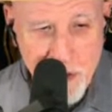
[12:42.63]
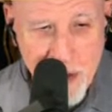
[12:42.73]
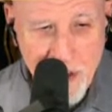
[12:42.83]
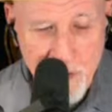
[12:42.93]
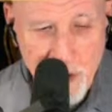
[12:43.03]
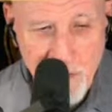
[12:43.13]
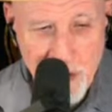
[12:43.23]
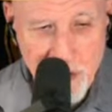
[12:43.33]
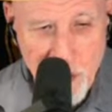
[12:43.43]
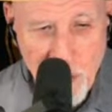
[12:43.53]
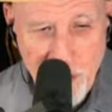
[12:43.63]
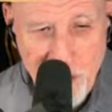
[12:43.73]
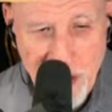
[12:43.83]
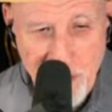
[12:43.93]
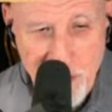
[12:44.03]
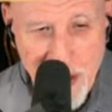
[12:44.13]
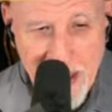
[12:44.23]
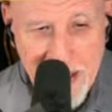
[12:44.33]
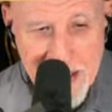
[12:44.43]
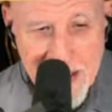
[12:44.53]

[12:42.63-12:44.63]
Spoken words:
tracks from the Vision Quest soundtrack.